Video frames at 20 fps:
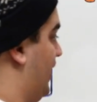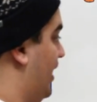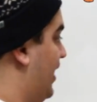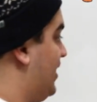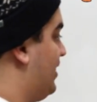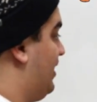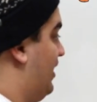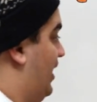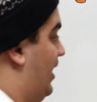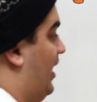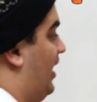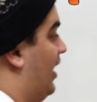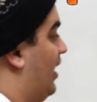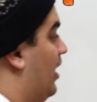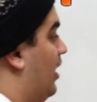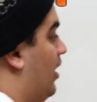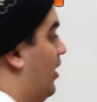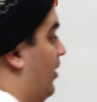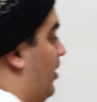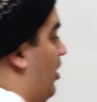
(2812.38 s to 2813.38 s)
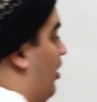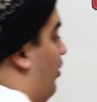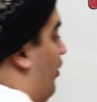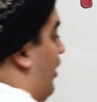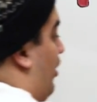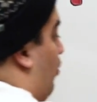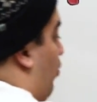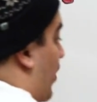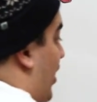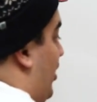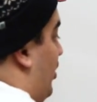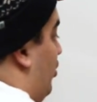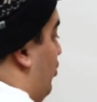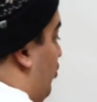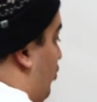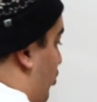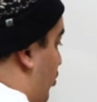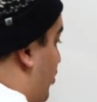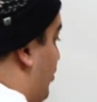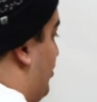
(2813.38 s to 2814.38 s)
it is key to knowing when
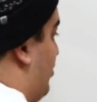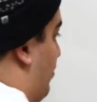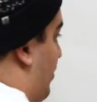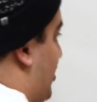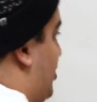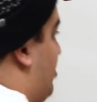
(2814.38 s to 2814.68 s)
you use